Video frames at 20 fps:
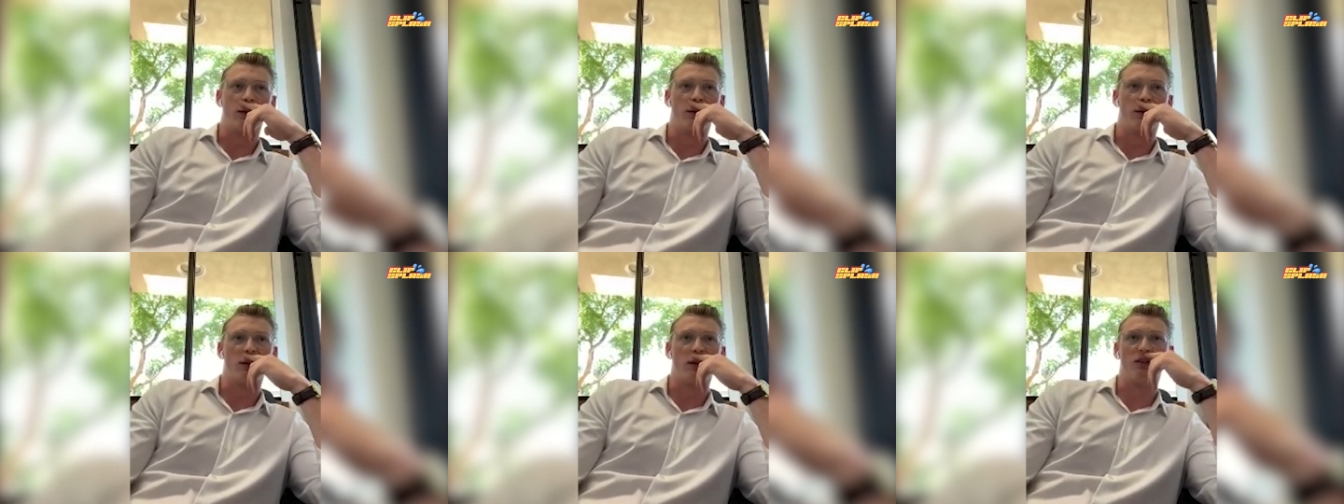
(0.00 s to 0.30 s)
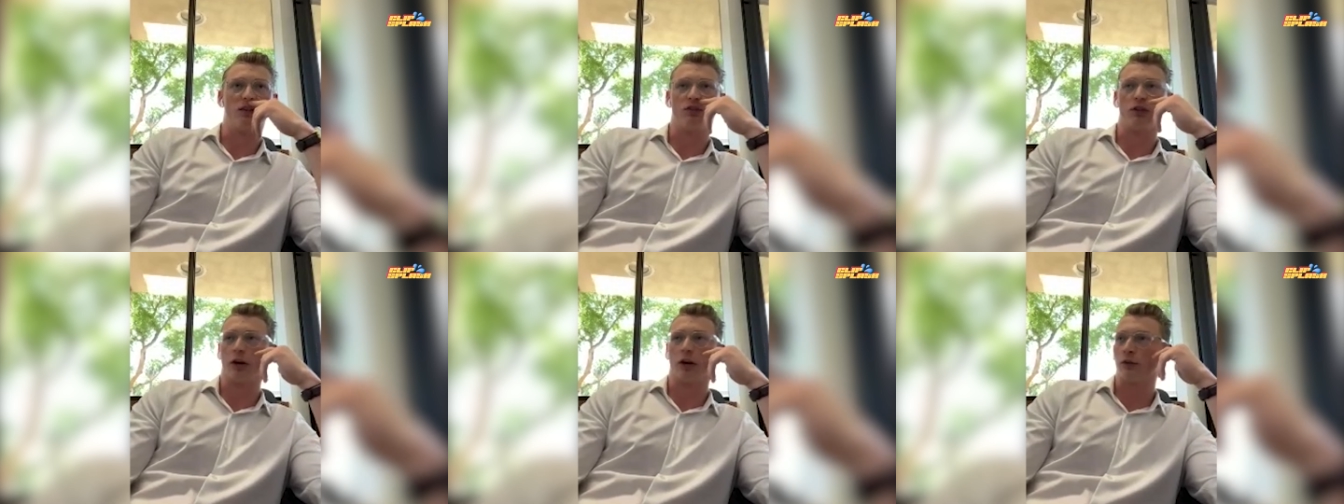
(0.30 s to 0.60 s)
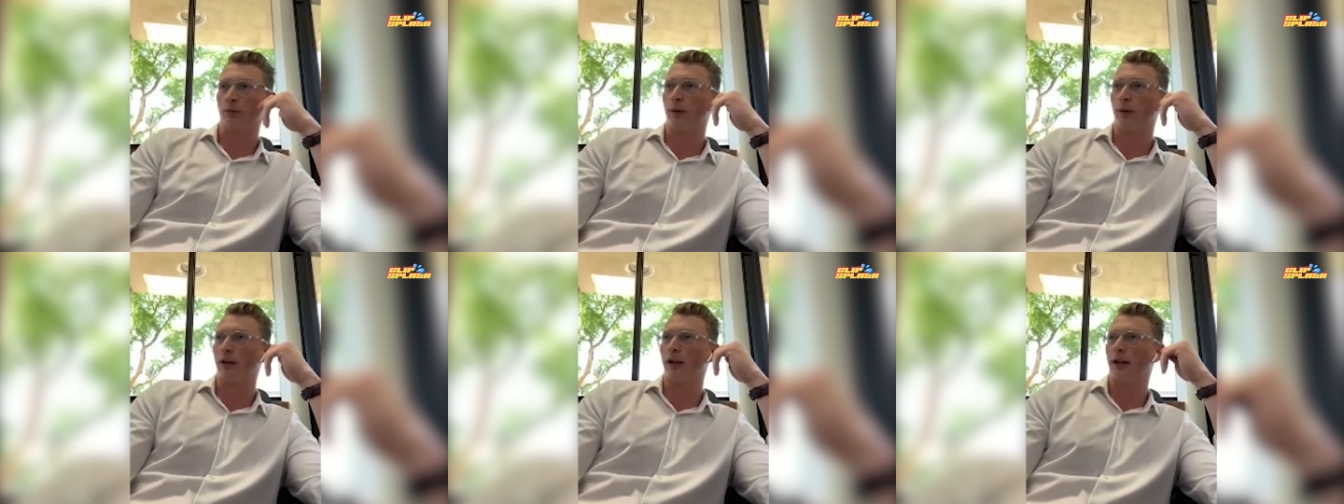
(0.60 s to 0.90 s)
the
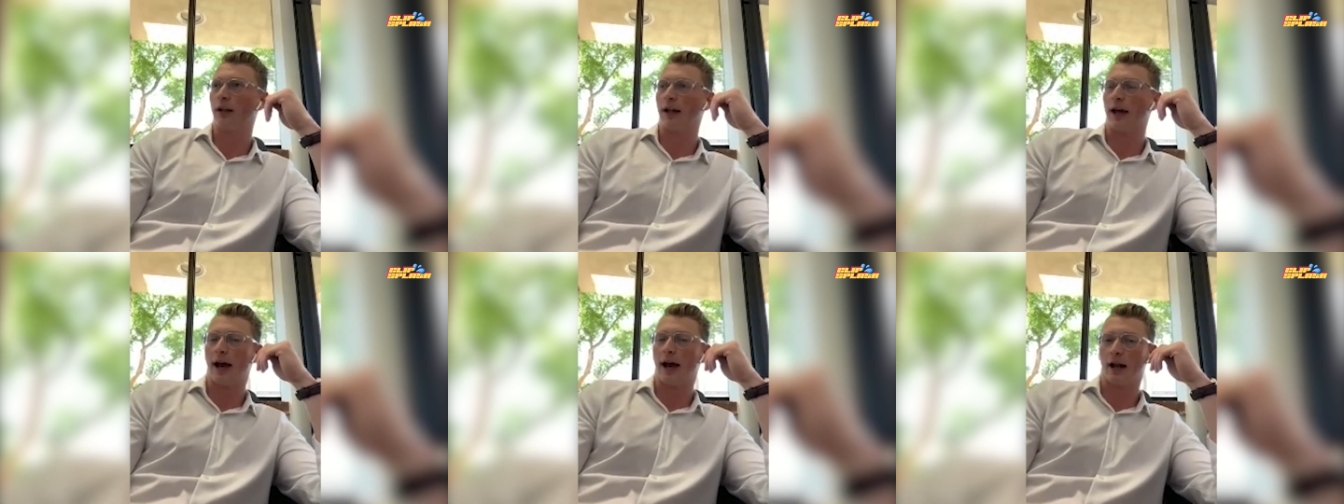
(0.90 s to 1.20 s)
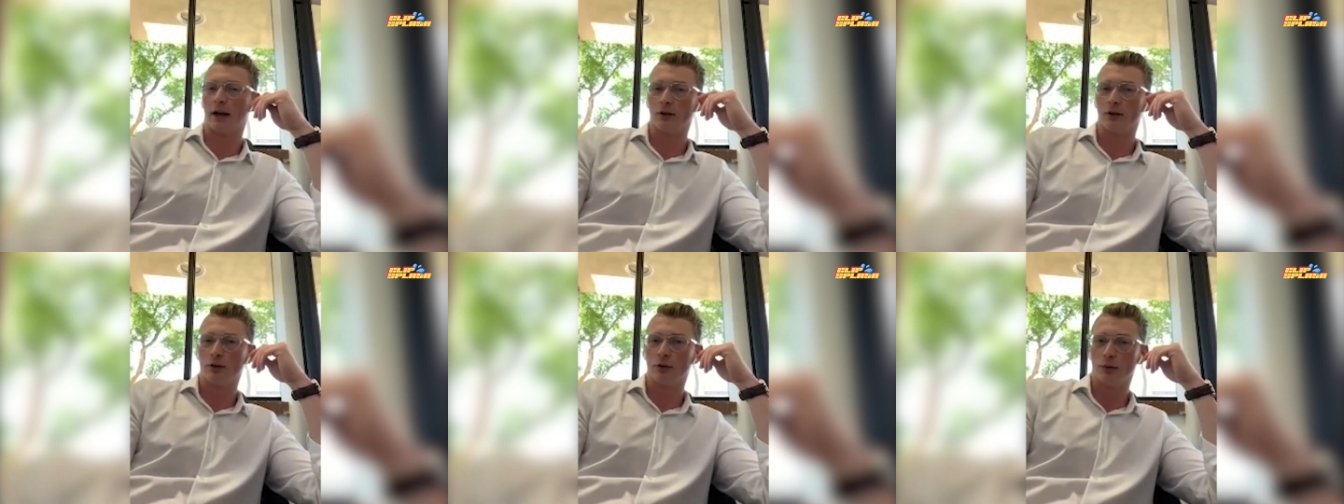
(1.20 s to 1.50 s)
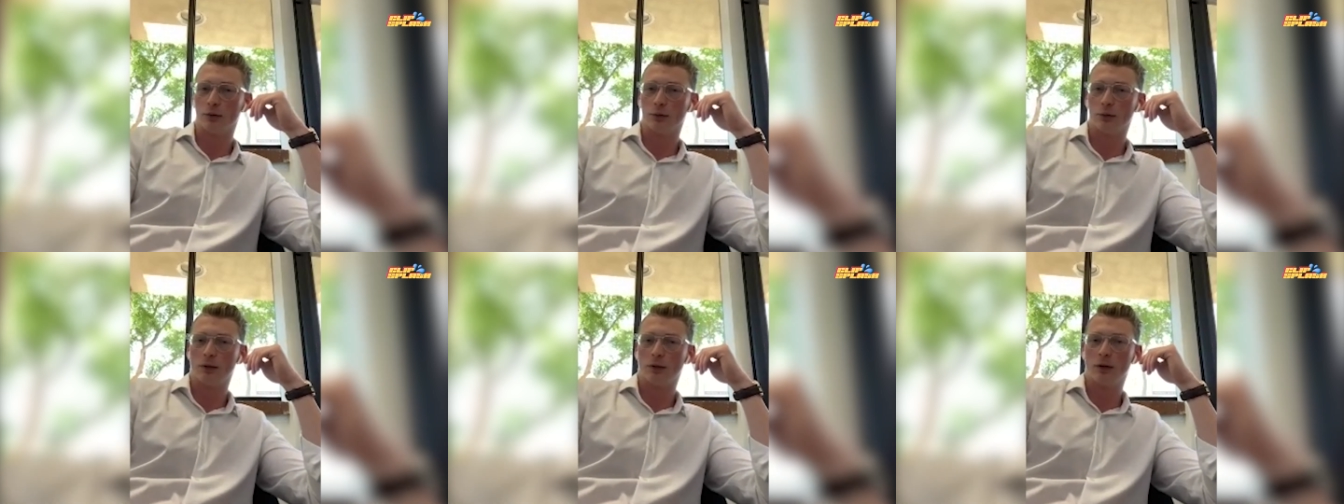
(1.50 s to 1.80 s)
adjustment and
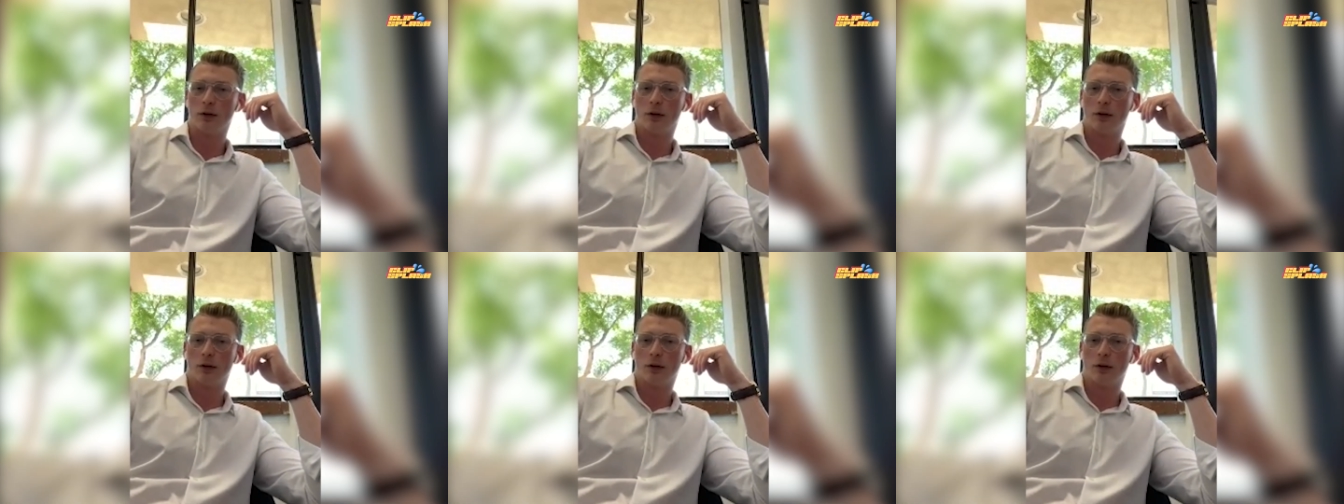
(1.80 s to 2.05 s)
attitude